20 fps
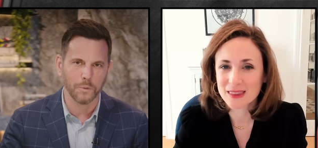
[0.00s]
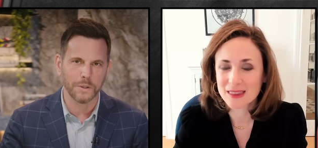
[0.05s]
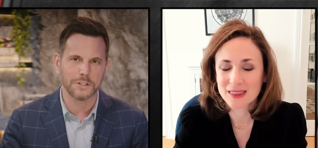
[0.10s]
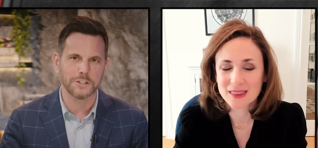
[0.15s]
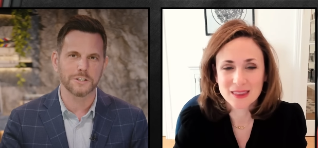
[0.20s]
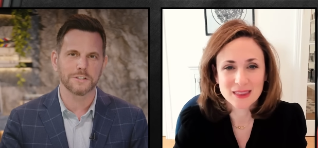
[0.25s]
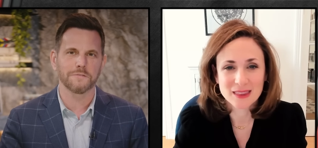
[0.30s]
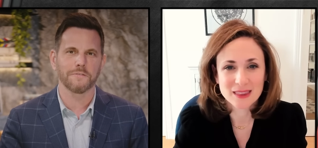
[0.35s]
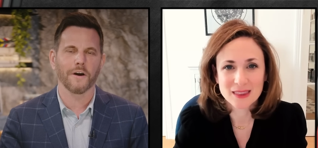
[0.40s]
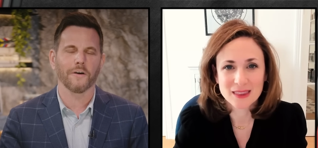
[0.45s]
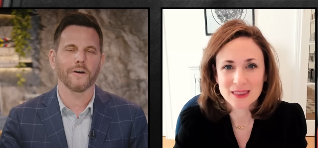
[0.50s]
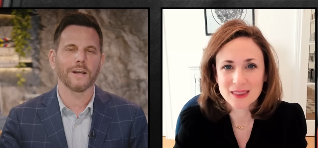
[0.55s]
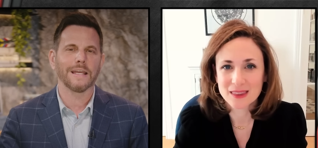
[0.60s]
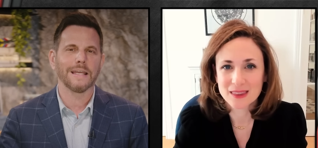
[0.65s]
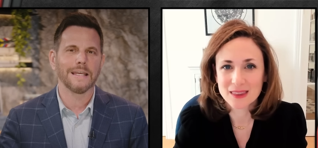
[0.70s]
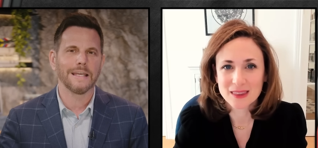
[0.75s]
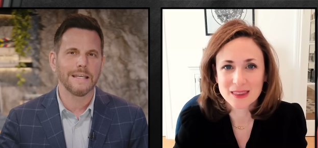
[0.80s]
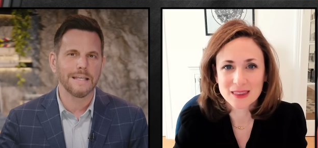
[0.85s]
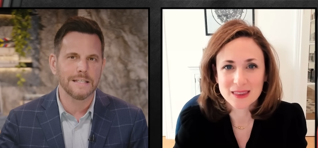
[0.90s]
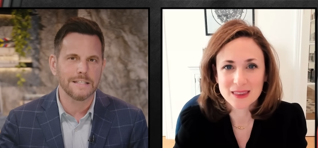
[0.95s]
Speaker 1: which is
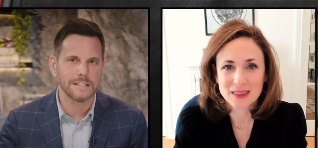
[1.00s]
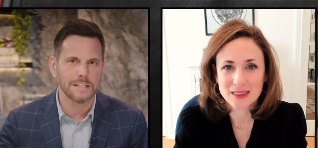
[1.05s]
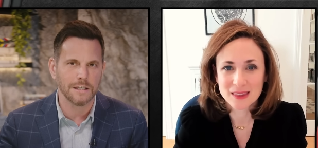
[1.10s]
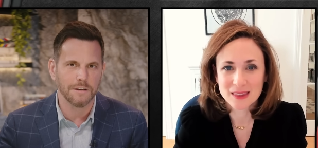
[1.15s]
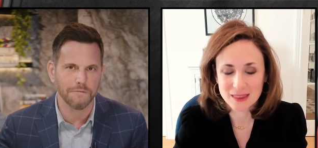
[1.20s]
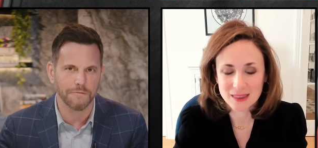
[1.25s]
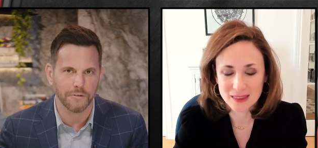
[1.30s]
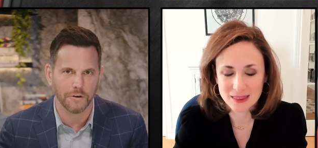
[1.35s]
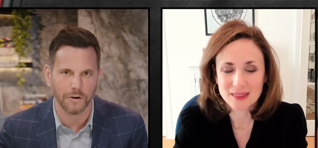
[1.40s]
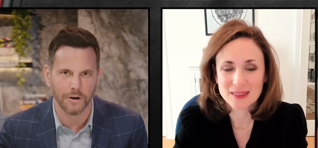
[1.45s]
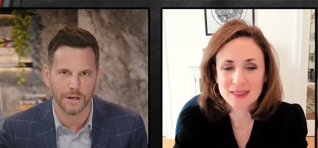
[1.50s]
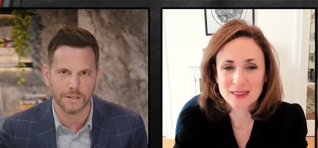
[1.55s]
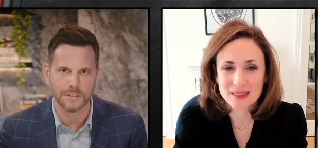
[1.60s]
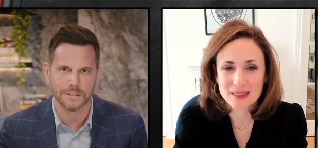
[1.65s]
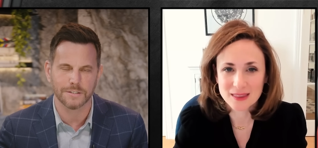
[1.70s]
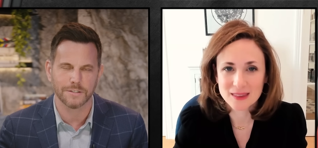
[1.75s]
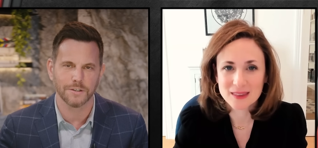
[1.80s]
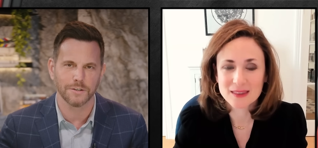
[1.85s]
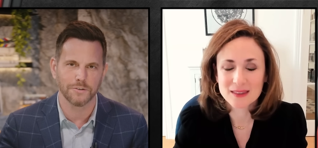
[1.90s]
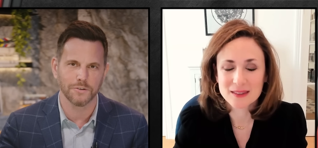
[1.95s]
very easy for
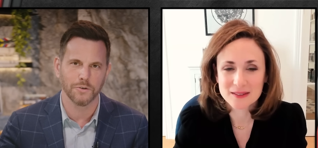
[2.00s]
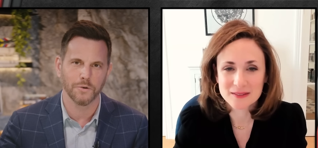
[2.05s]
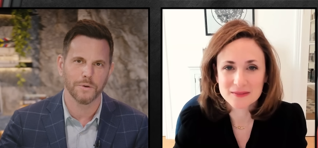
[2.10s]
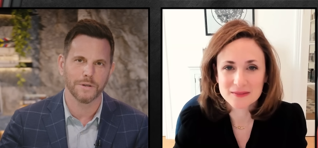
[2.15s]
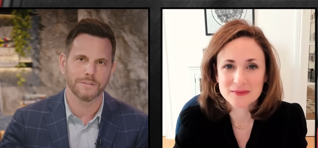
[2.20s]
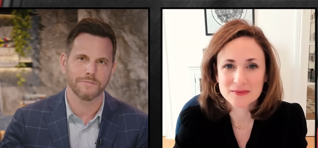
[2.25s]
us to do.